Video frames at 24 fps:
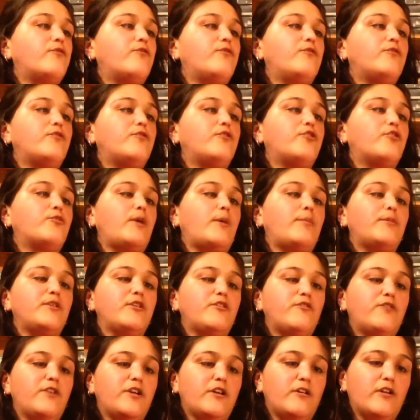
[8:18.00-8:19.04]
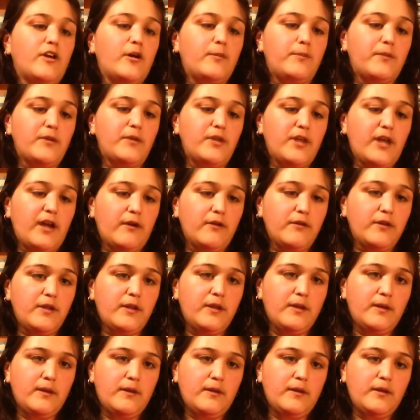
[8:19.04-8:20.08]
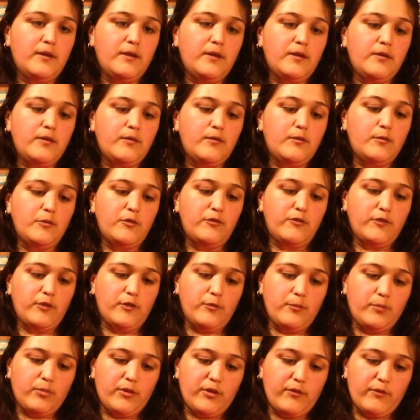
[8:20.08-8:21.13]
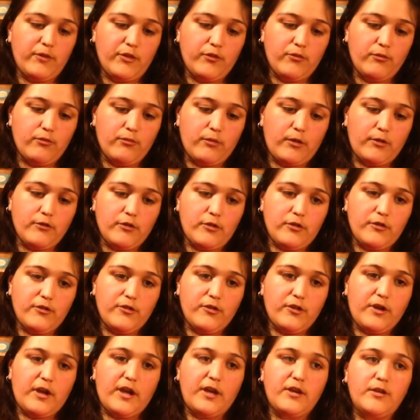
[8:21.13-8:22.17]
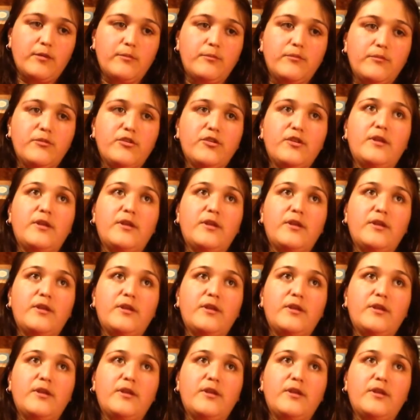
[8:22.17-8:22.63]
swiping your finger up and down will move you previous rotor items.